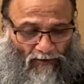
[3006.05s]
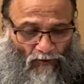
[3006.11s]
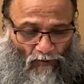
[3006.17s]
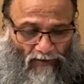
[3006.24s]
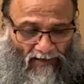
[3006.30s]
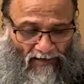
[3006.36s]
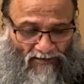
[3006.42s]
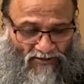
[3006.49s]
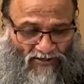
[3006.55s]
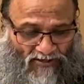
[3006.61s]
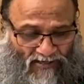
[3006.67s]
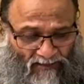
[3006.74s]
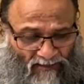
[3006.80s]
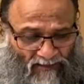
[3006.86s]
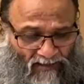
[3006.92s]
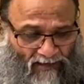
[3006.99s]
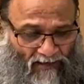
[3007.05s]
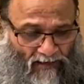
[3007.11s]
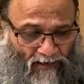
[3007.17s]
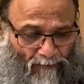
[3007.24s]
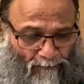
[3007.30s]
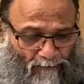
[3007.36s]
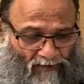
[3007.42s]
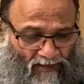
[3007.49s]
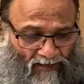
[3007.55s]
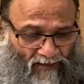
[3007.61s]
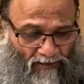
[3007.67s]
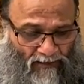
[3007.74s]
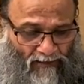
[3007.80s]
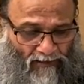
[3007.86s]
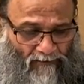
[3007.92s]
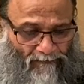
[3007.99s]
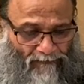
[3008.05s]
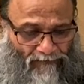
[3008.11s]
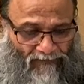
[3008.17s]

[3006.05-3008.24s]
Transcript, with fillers: you can shun their company,